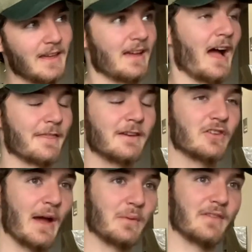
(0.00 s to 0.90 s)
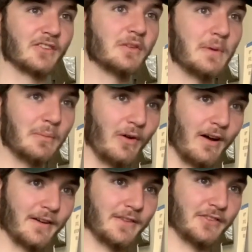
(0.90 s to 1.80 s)
I think how invested people
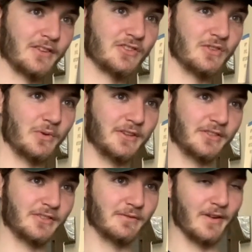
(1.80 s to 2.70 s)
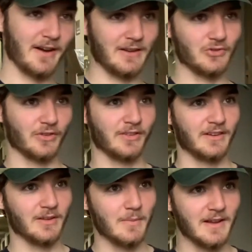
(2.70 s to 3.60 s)
are in this issue is very
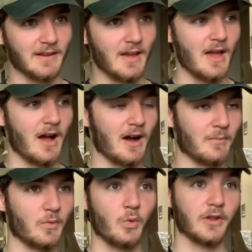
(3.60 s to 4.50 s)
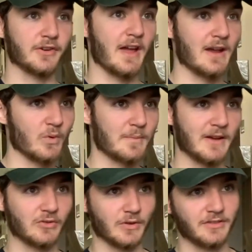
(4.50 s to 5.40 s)
interesting to me. Walter Hang, one of
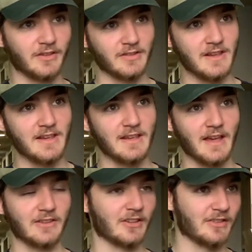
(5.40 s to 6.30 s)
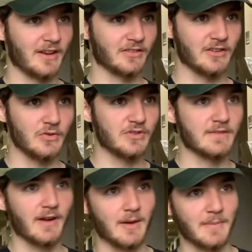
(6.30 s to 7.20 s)
my sources, he, as I said, is a huge
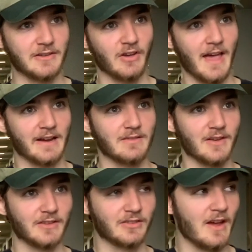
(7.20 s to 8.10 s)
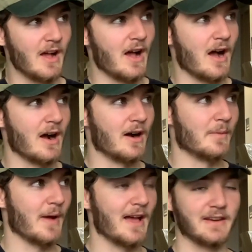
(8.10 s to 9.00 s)
environmental activist,
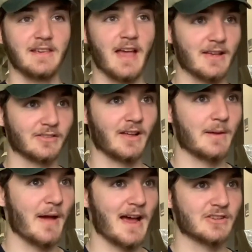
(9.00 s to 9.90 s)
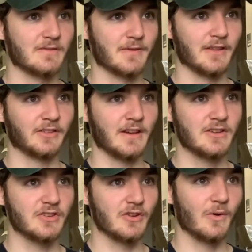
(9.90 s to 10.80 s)
and he has a lot of passion for this
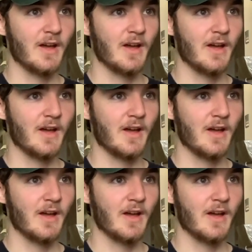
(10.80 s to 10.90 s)
issue.